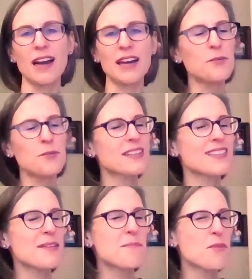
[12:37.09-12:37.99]
I don't want to
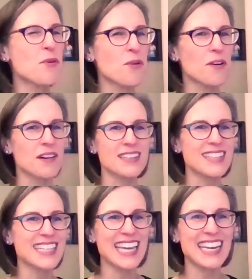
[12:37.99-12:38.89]
say more because,
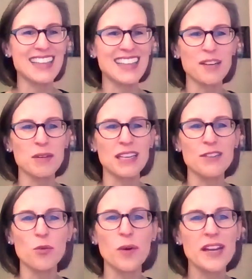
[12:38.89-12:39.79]
again, I think I'm going to
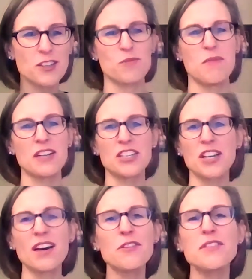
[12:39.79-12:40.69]
give away too much,
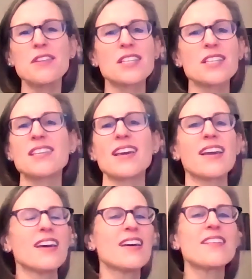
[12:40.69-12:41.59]
other than to
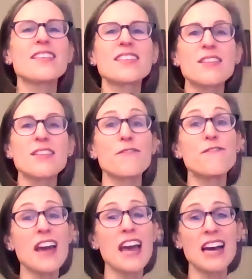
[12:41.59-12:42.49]
say this is a
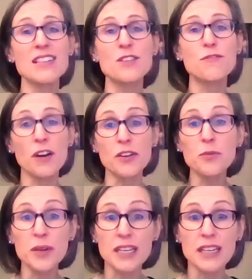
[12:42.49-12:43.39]
fast, fun
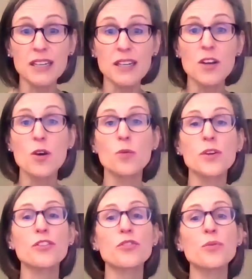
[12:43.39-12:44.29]
read
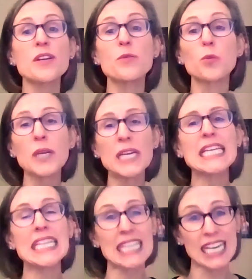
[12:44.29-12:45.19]
with 3
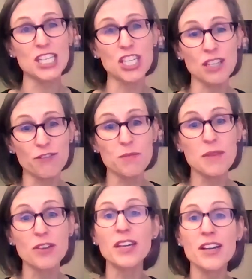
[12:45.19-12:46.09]
really engaging
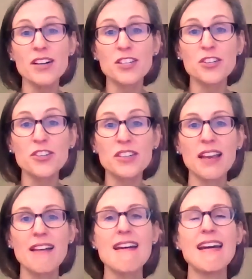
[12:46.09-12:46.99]
female characters
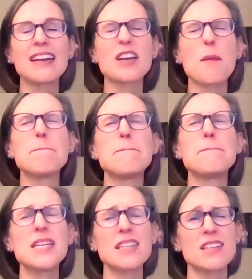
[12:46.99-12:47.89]
and a
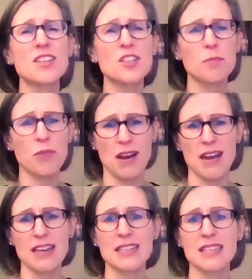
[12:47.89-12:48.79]
big
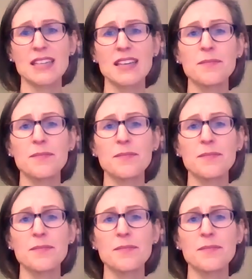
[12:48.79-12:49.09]
surprise.